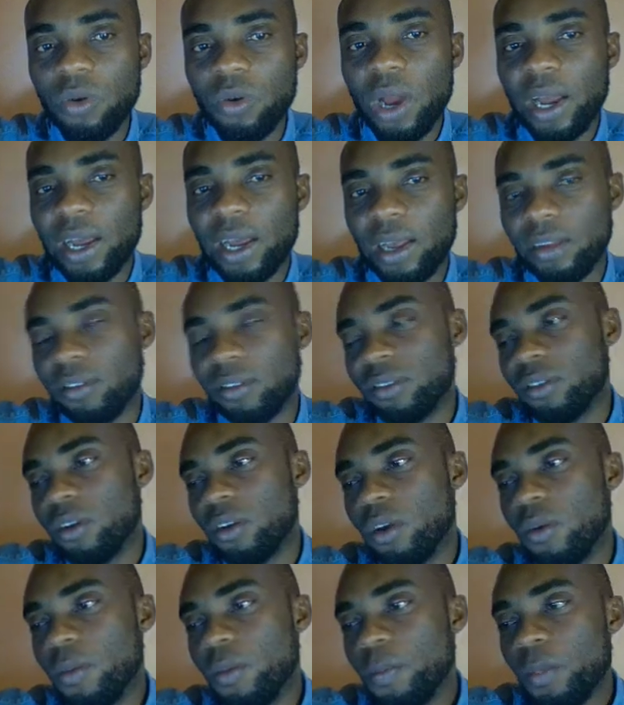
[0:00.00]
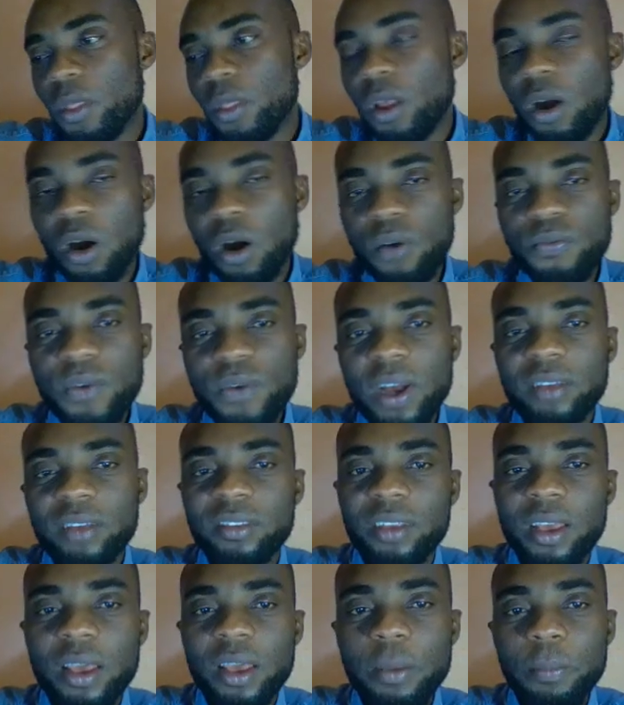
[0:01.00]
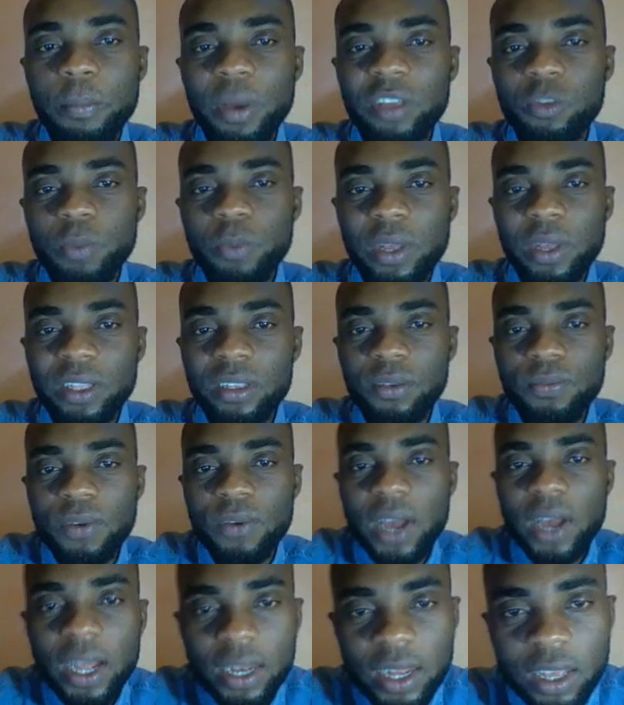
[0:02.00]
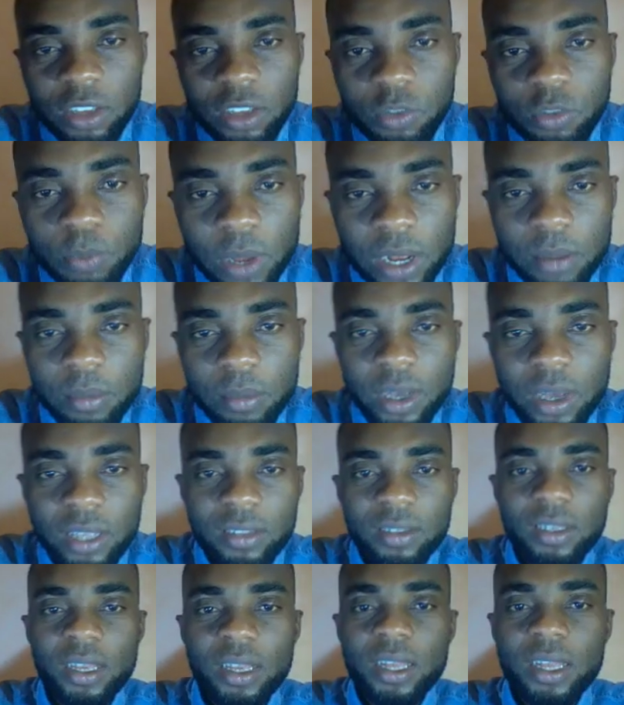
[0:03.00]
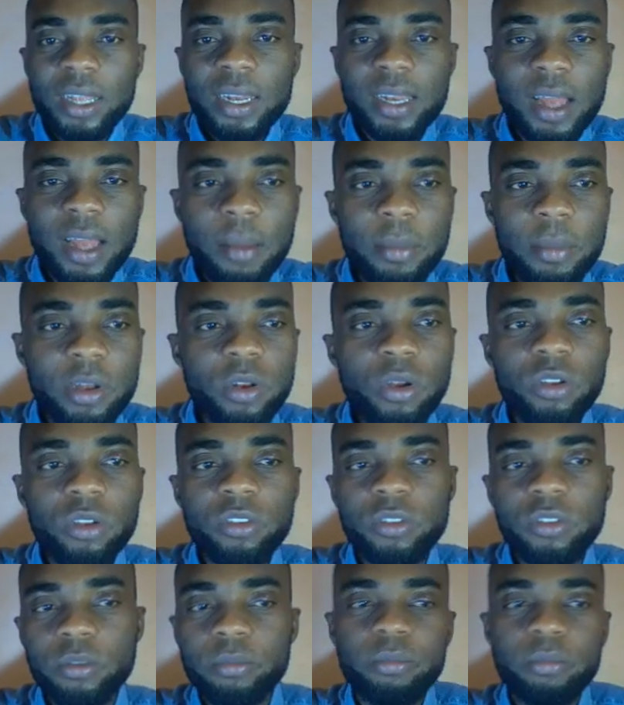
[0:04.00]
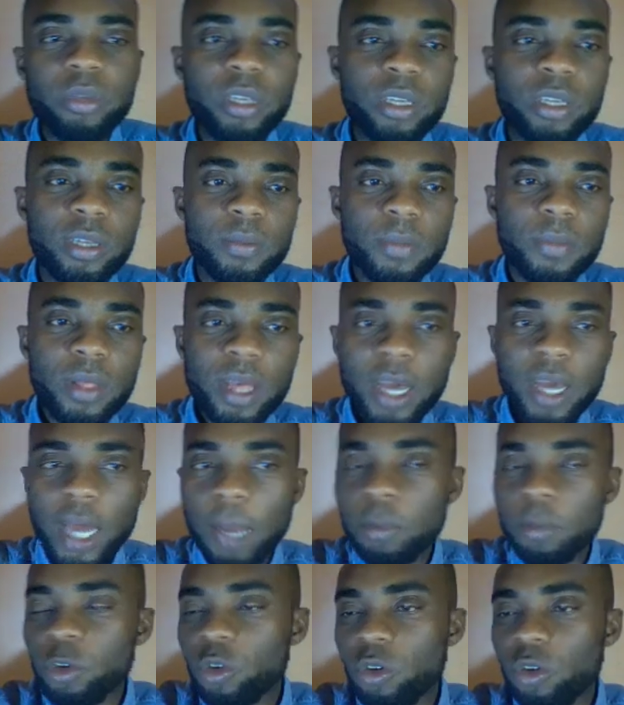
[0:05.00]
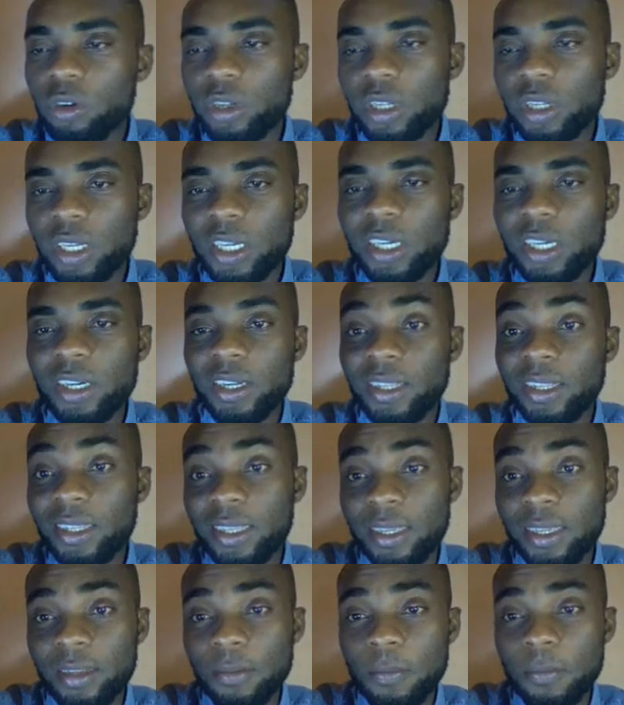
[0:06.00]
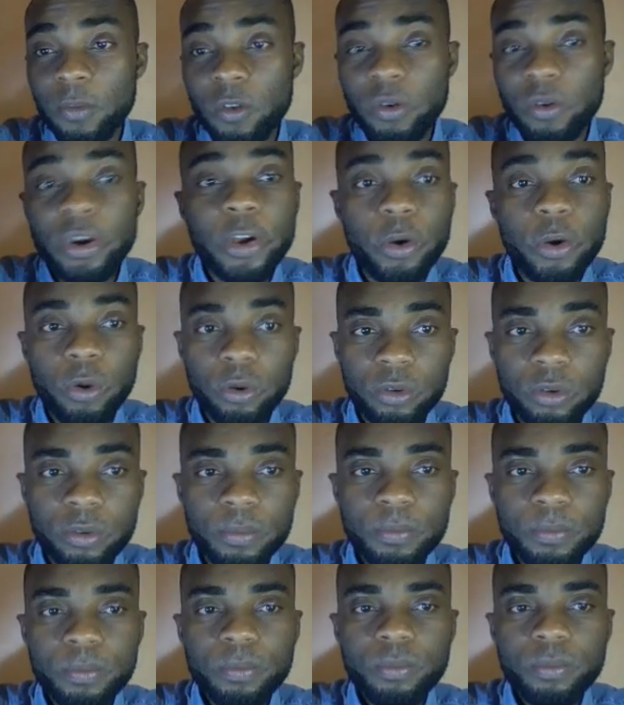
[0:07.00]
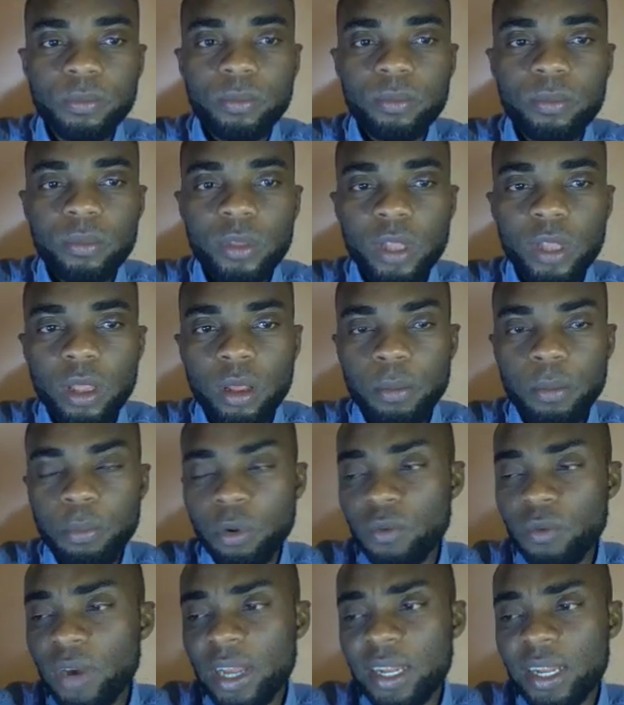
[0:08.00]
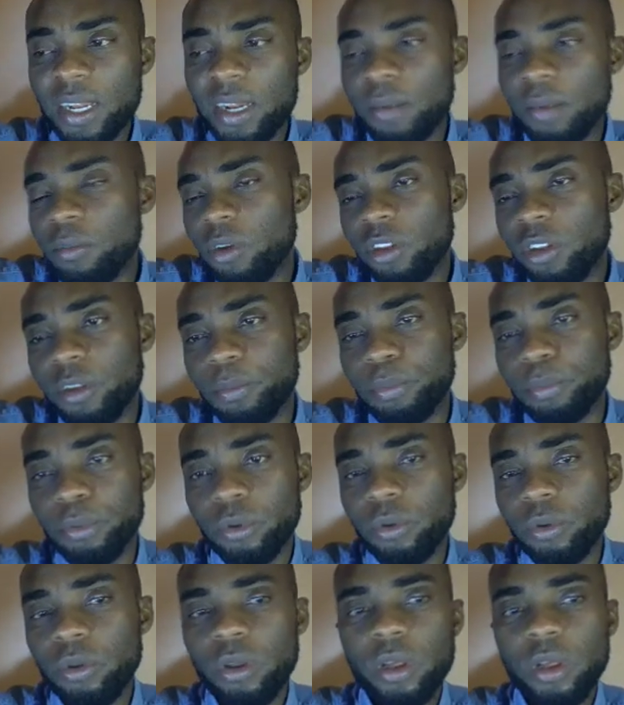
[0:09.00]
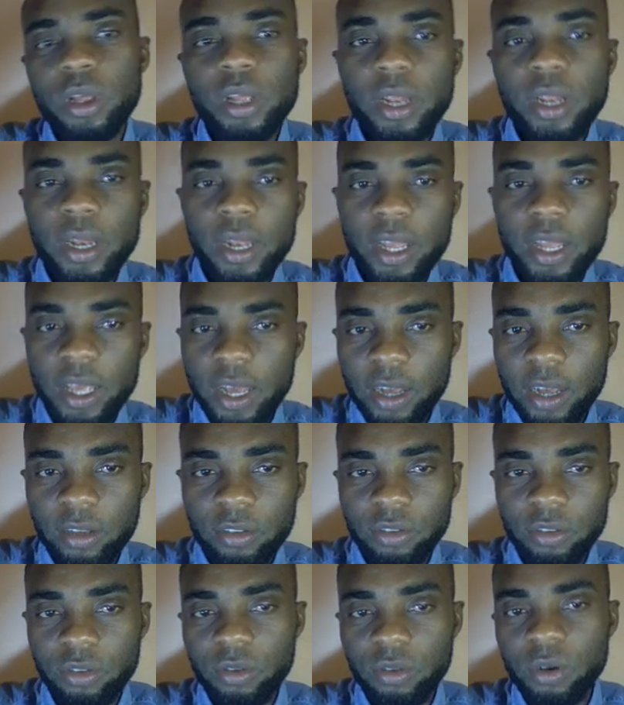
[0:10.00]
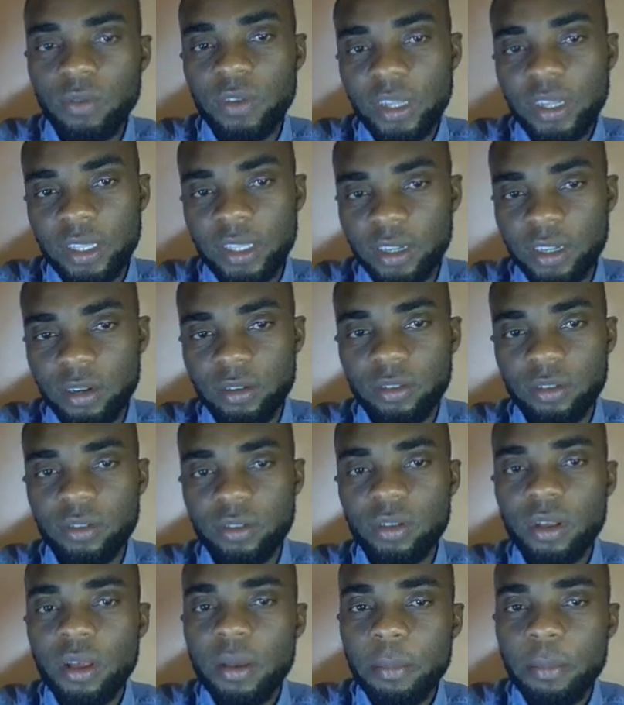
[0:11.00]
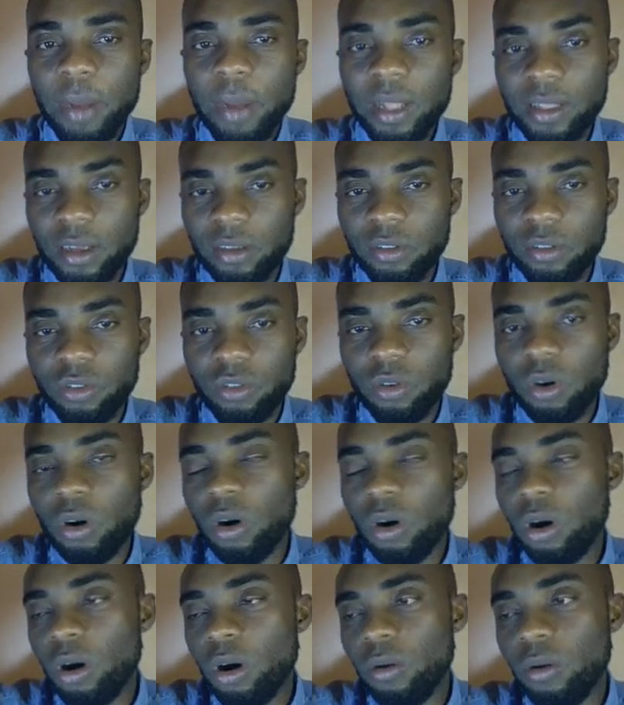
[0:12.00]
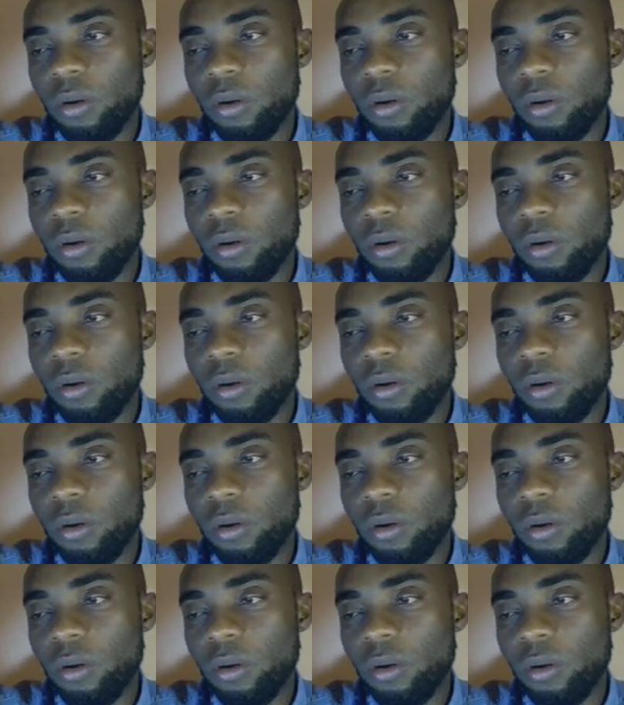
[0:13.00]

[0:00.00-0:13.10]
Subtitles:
account offers a perspective and experiment that may not be captured in written record, providing the multiple layers of details, patterns, or